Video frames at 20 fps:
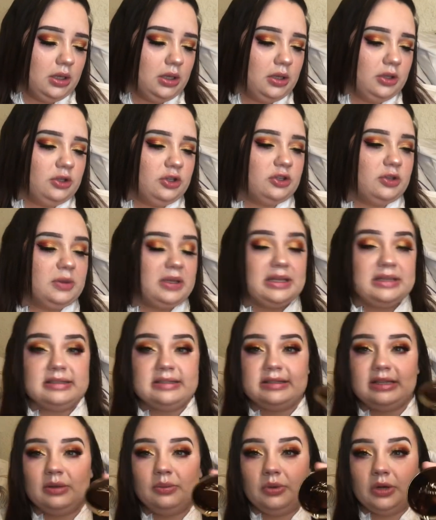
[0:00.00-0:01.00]
Just so we can
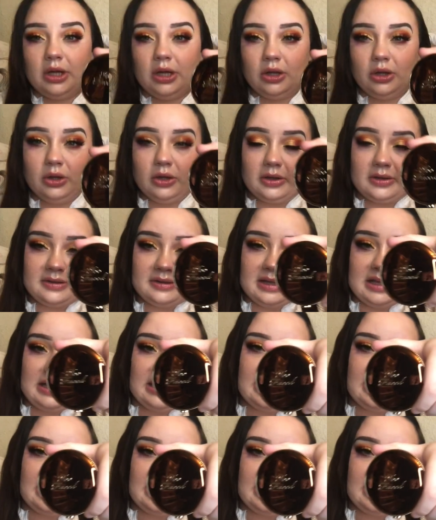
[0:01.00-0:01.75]
see what it looks like.